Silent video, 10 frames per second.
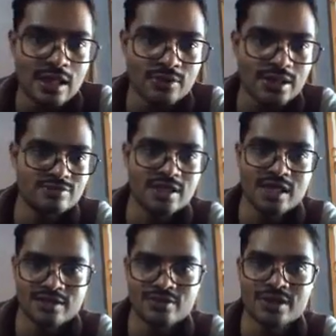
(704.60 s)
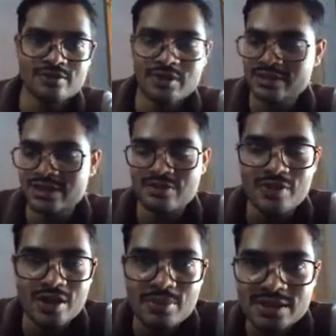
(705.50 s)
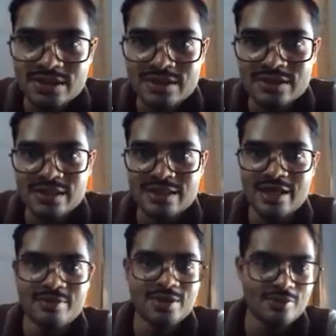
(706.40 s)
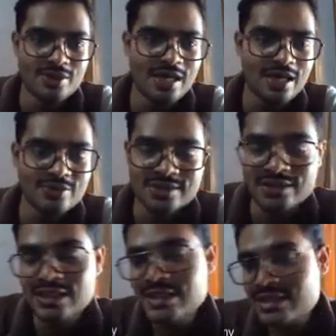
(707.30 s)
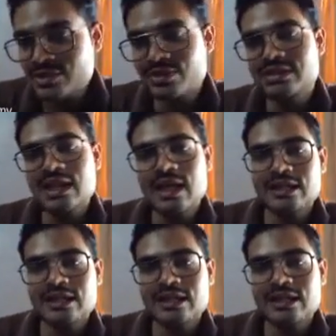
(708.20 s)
nowadays we are going we are seeing very much in them in our houses. So these are